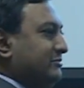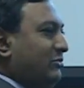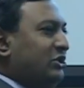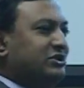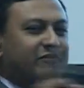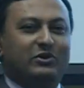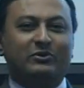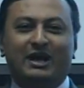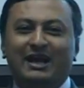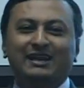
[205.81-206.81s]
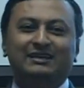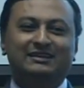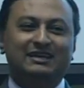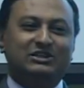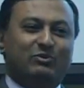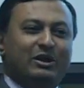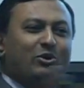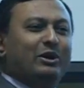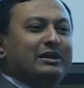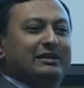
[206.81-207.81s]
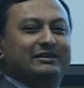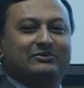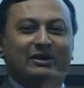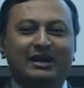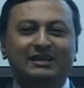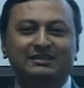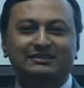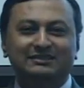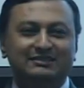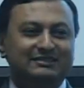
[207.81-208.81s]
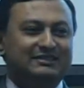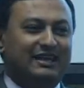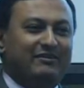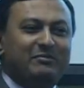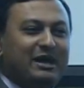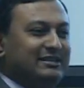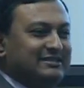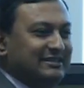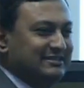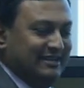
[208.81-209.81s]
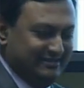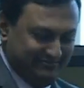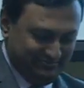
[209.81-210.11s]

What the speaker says: Most of you, right? It's one organ, right? Everybody thinks that.